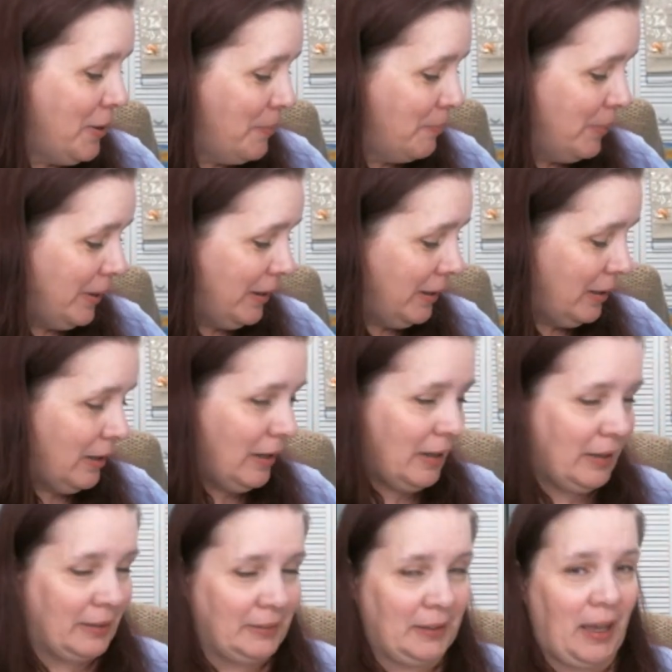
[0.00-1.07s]
but
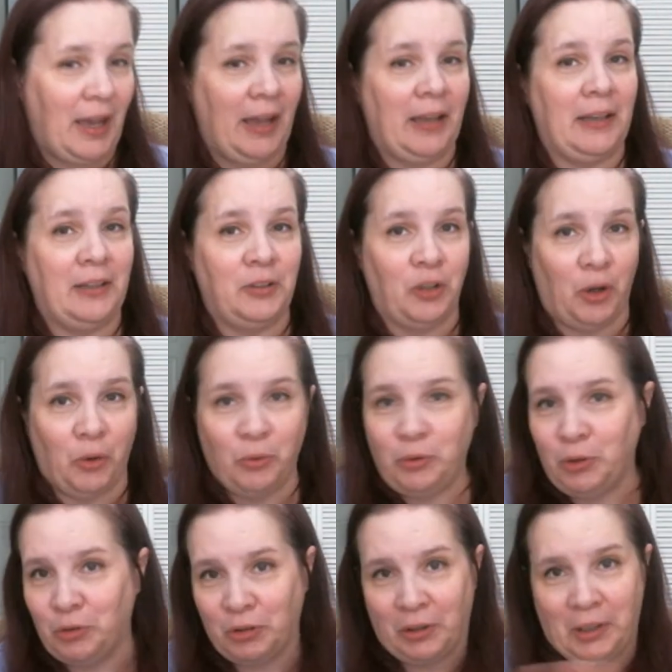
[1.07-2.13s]
uh, I don't
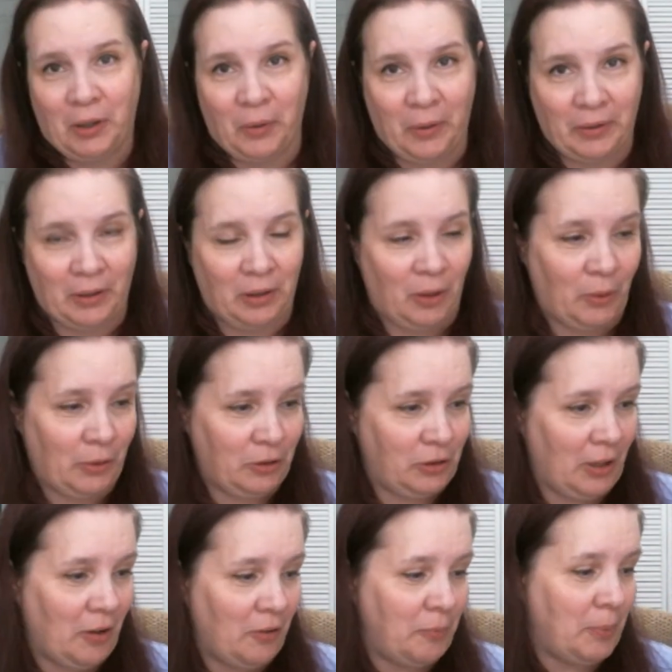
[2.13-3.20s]
usually go on the lower
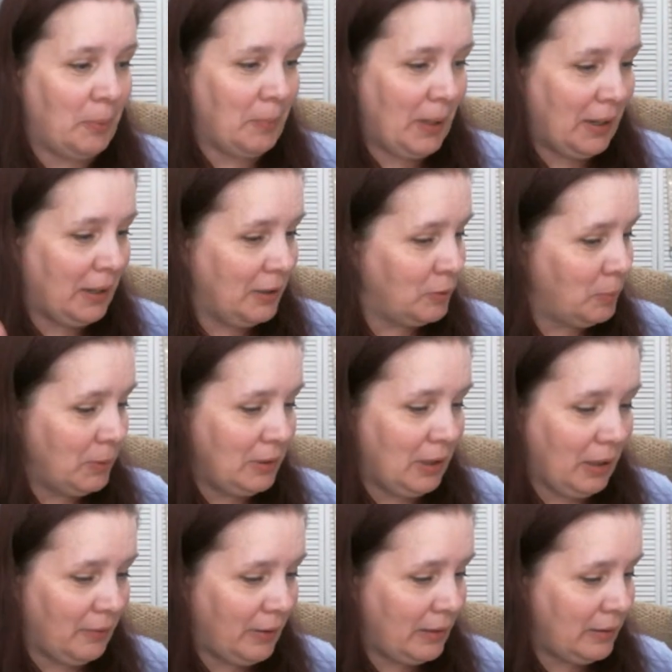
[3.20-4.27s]
shelf. But my husband
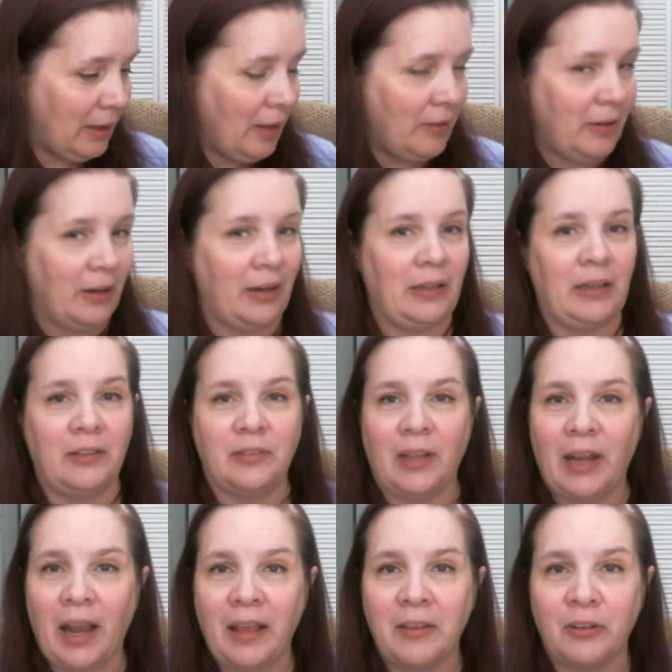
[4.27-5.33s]
got right down there and he
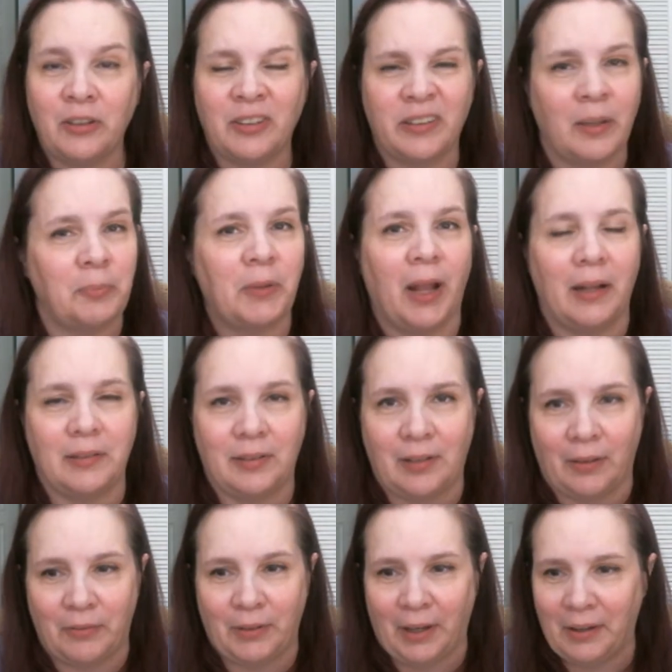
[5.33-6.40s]
said, Hey, there's slipknot
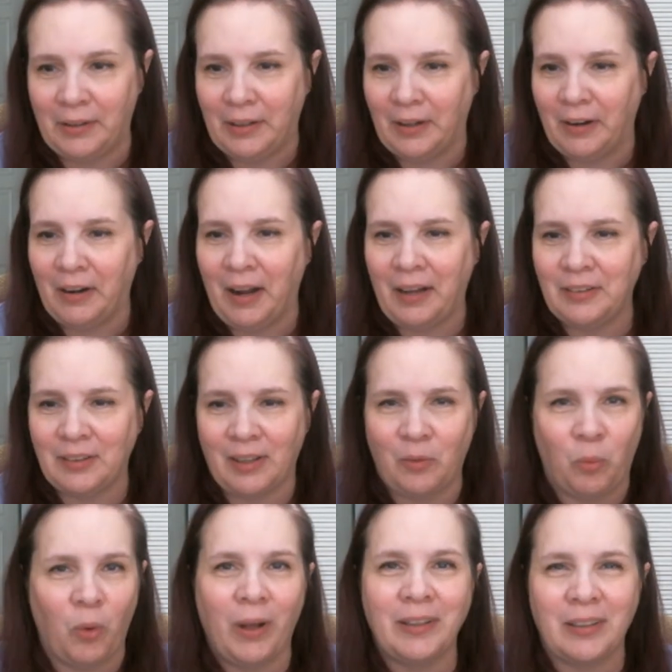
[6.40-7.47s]
stuff down here. And I said,
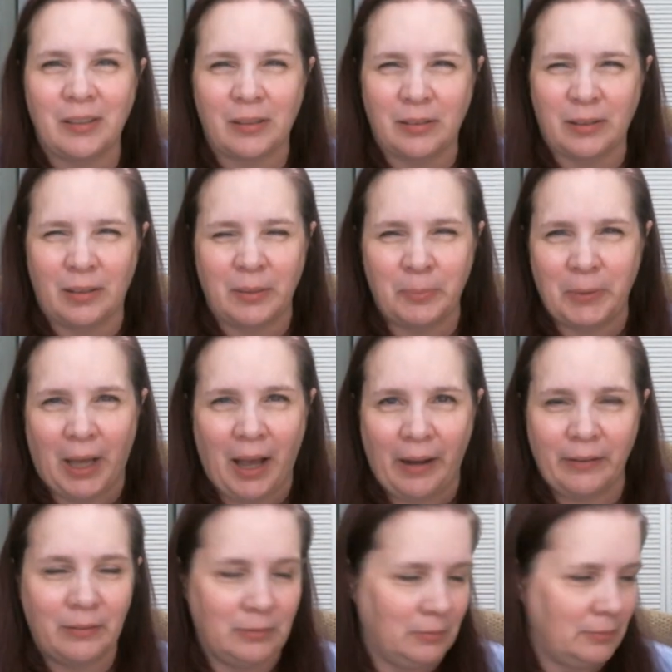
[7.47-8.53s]
What's the slipknot?